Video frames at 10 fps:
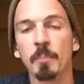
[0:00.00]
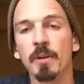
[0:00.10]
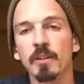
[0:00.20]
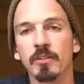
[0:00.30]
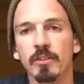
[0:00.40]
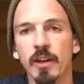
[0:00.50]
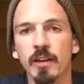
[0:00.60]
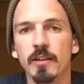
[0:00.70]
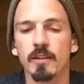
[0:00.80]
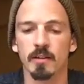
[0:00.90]
That being
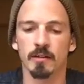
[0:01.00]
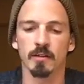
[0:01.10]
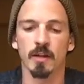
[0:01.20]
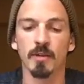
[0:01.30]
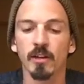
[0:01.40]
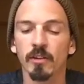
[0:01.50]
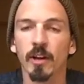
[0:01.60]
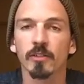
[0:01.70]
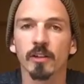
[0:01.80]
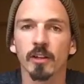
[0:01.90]
said, I'm not a
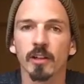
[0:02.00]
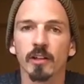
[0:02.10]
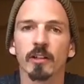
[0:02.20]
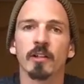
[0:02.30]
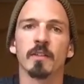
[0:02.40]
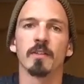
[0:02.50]
doctor.